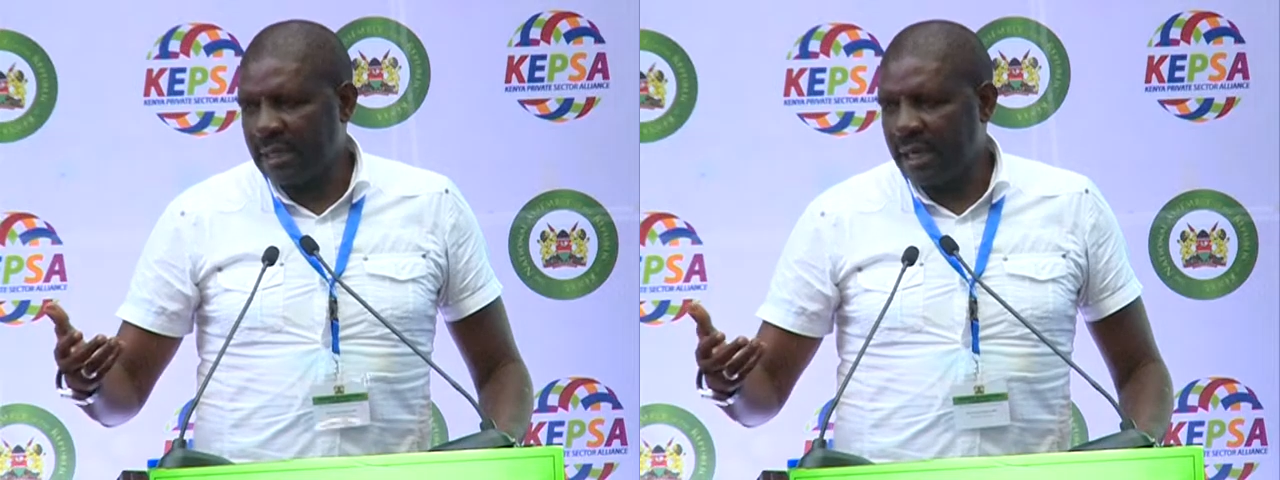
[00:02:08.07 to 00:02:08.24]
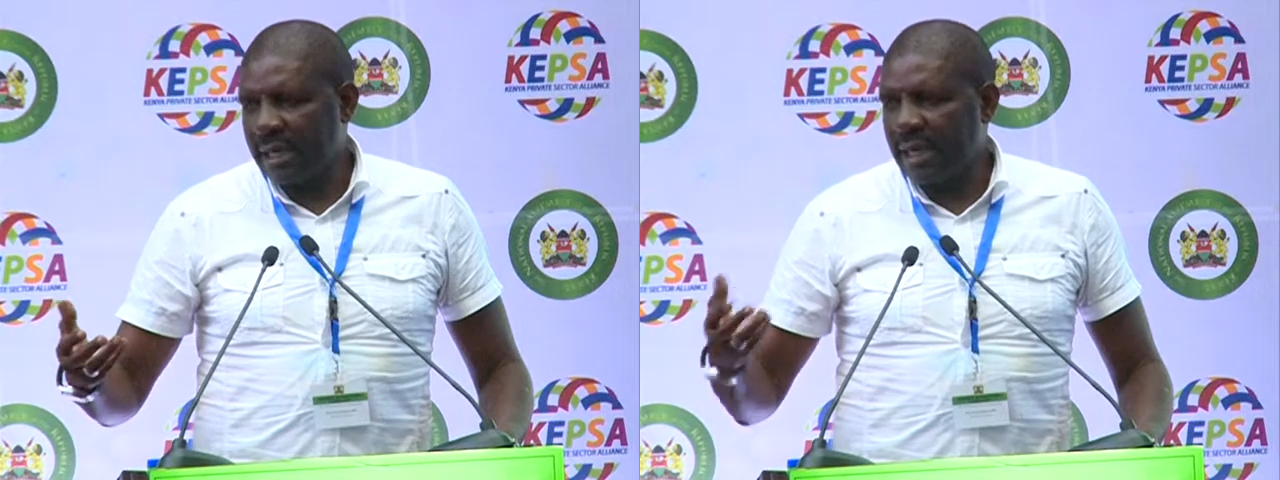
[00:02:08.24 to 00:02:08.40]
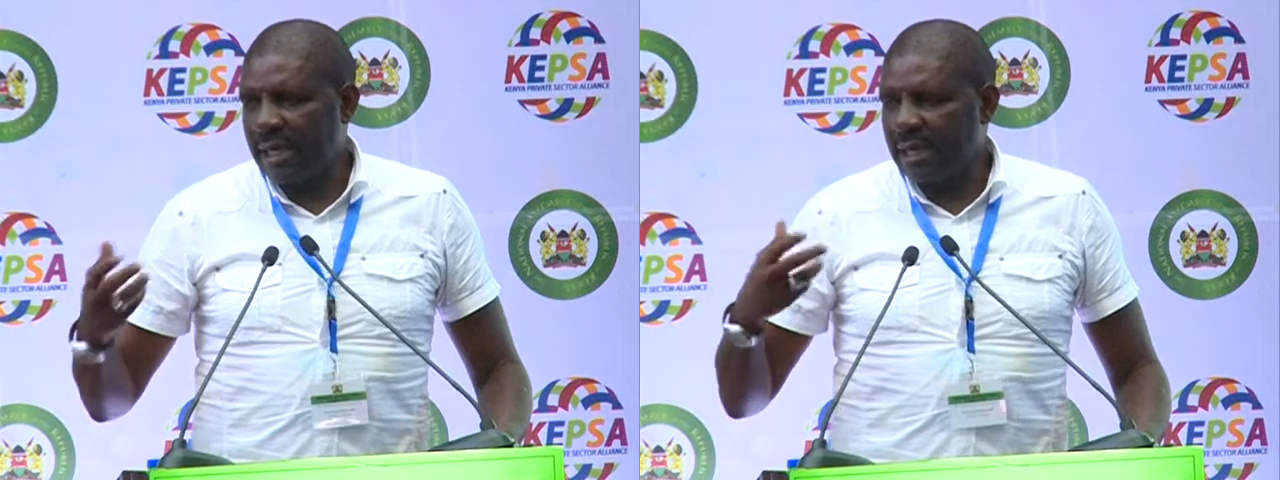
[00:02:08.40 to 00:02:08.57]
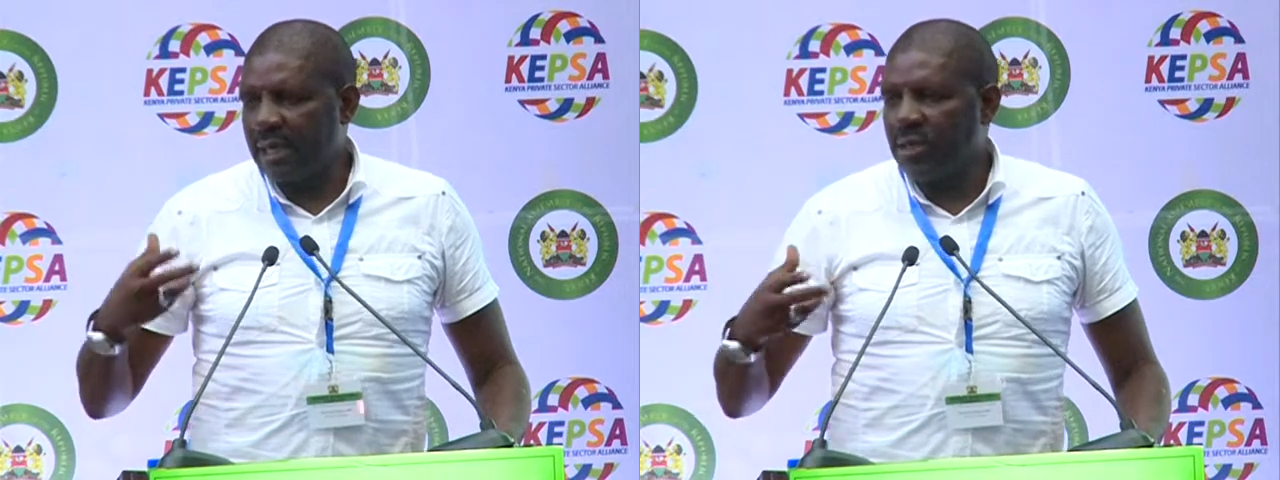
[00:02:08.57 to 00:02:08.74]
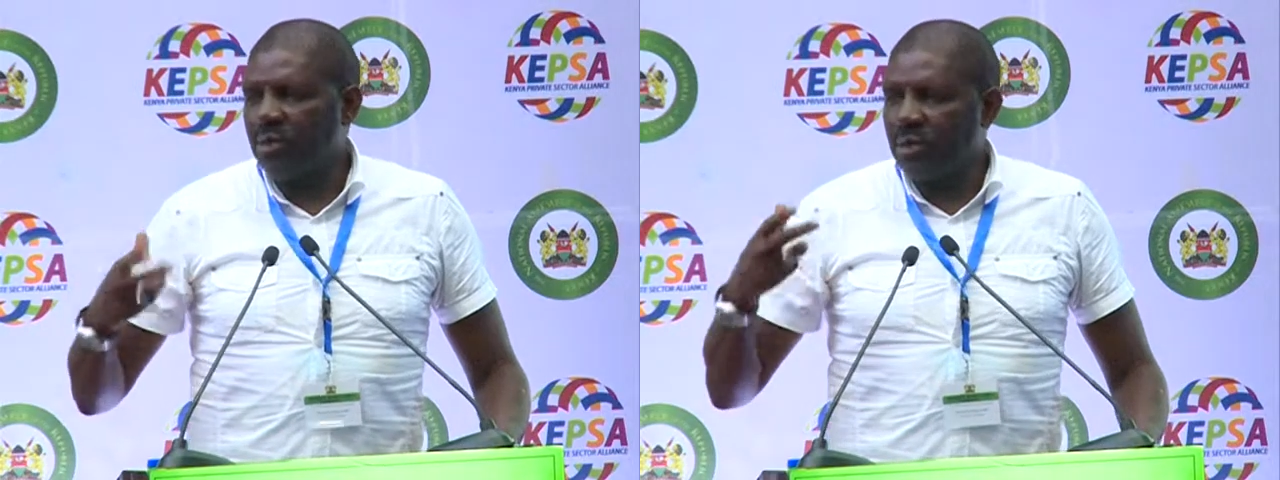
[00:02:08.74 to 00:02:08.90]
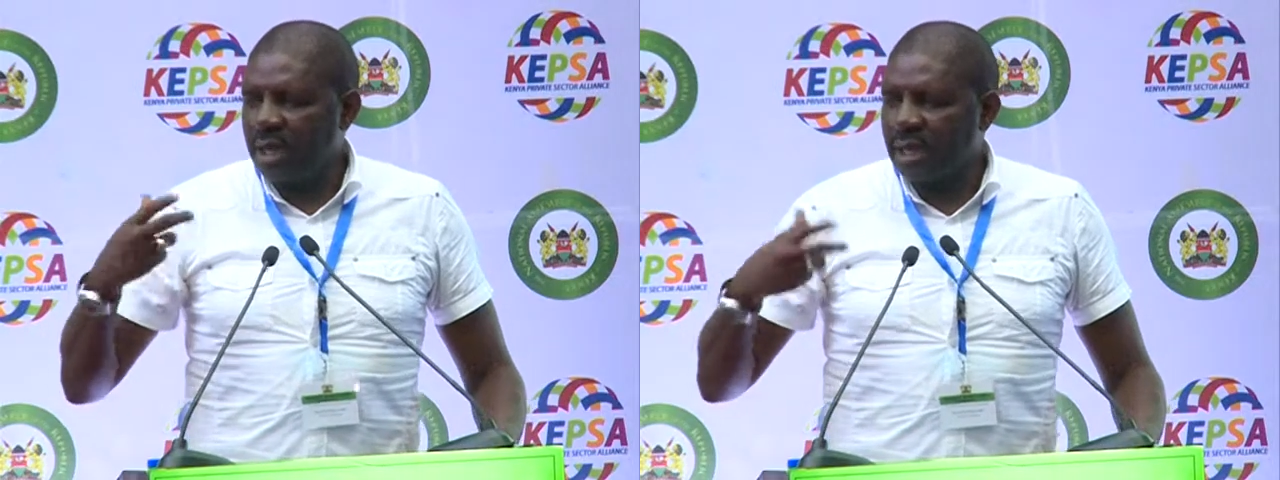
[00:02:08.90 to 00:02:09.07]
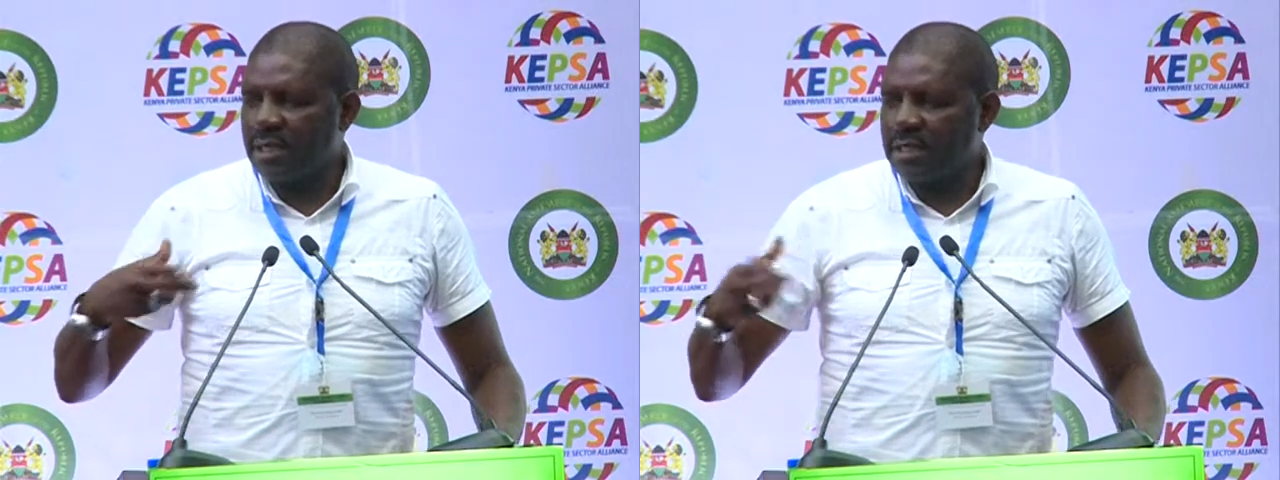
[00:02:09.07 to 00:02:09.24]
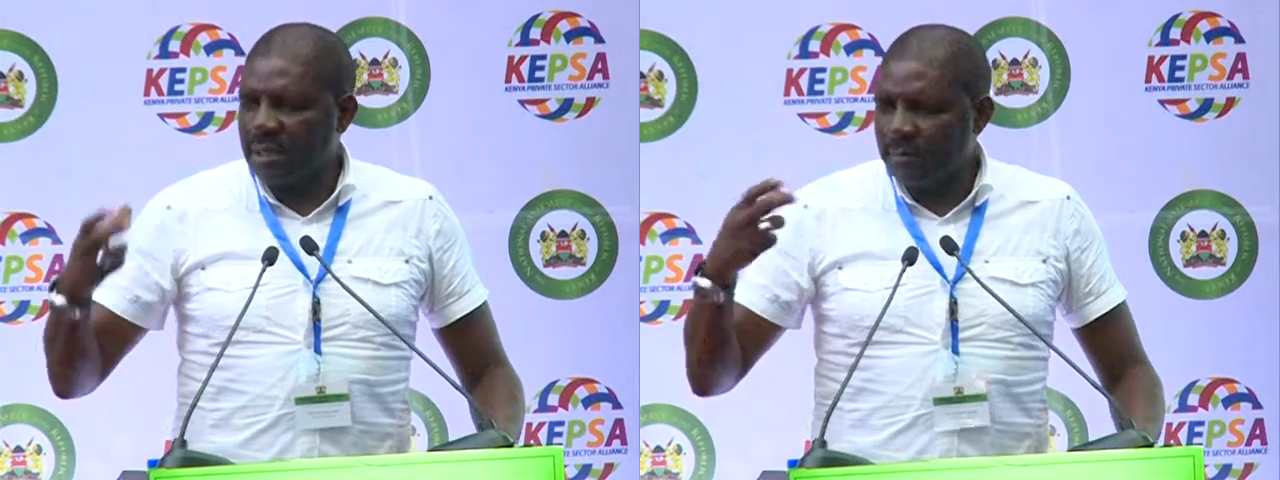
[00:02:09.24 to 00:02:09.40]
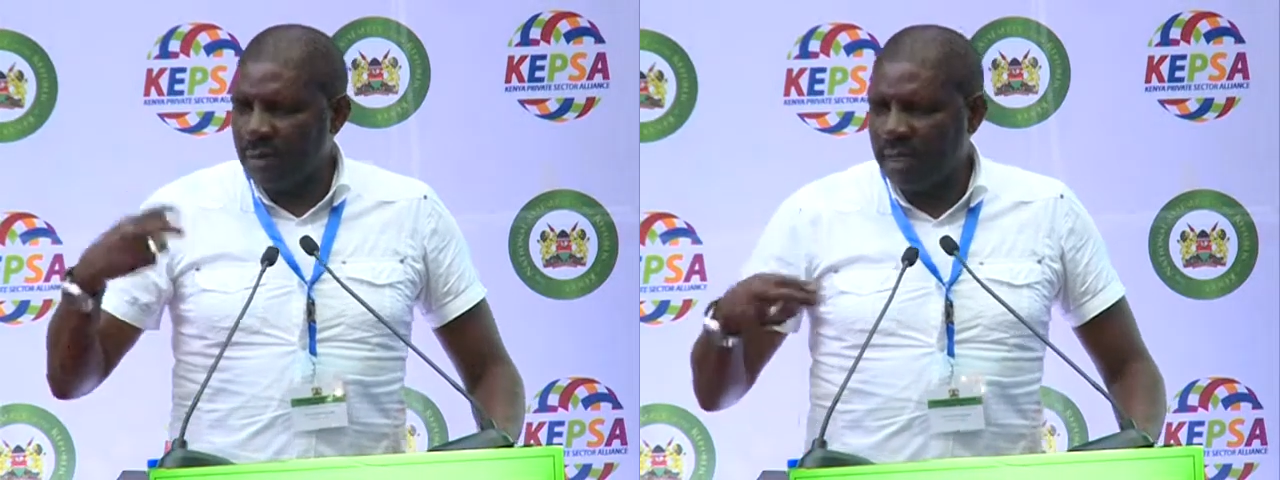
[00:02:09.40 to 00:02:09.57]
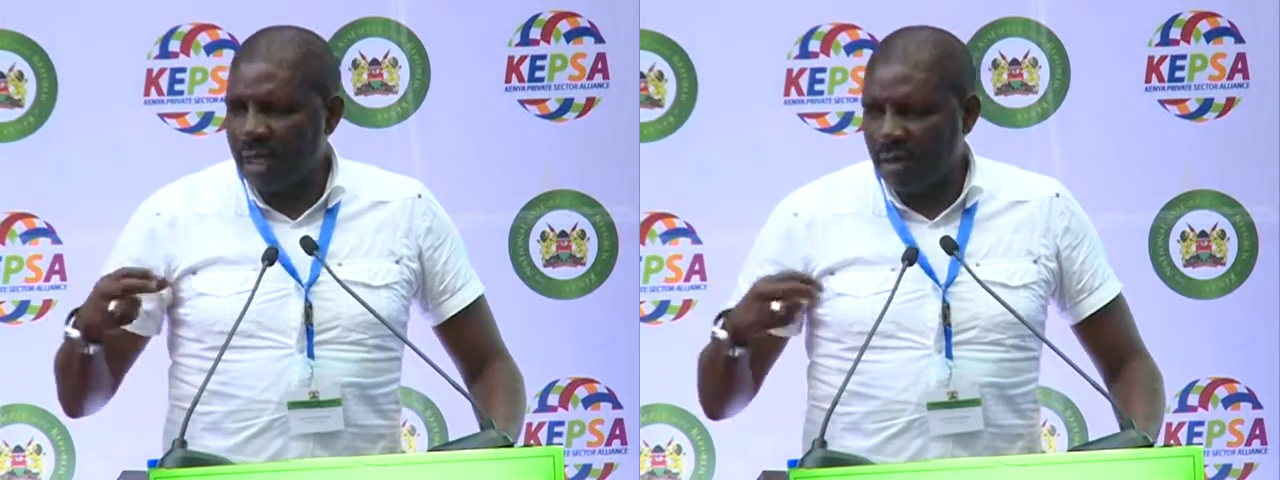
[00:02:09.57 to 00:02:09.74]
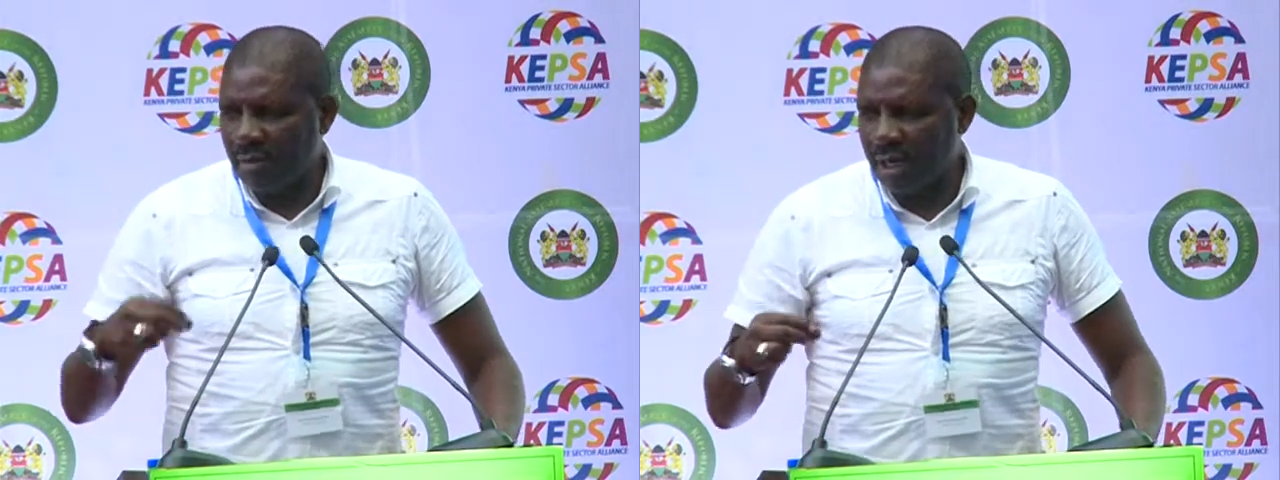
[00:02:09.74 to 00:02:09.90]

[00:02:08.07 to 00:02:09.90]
Again, you can simply now,